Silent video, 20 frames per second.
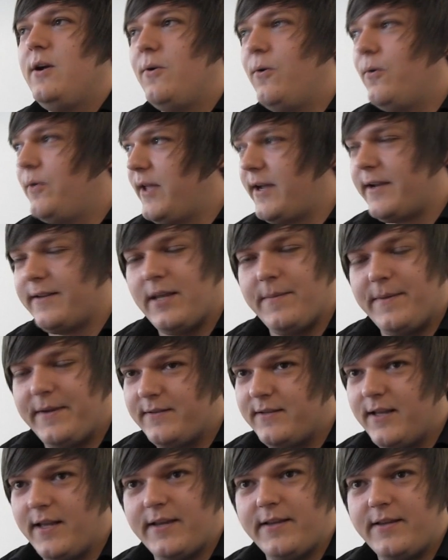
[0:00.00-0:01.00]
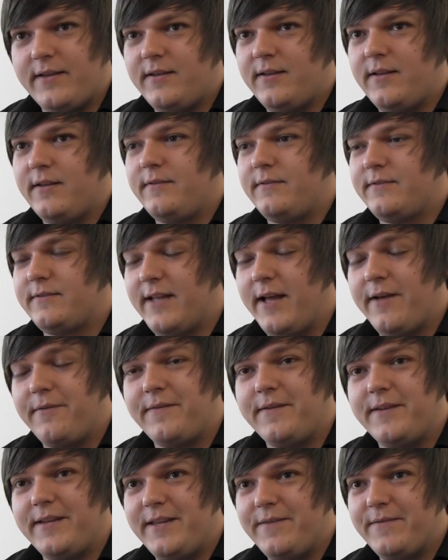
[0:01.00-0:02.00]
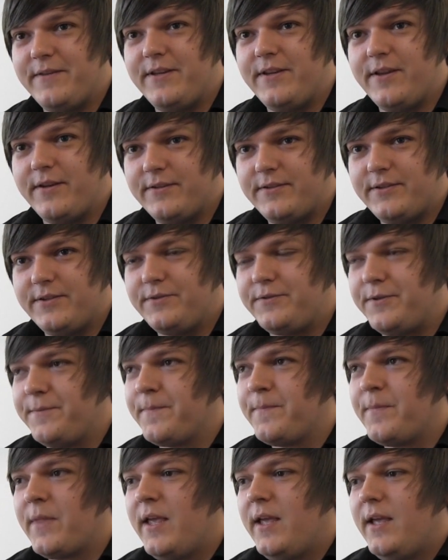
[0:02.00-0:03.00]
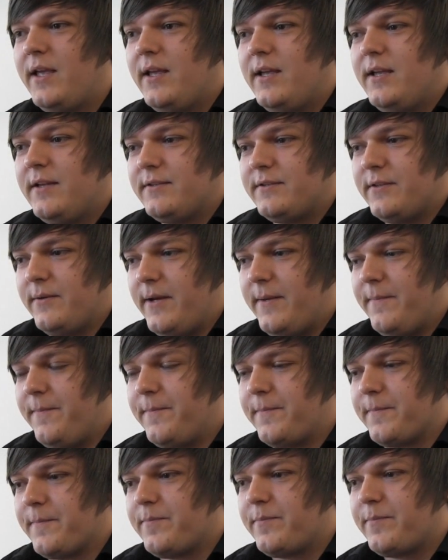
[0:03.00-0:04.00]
all the academic staff and even young children. So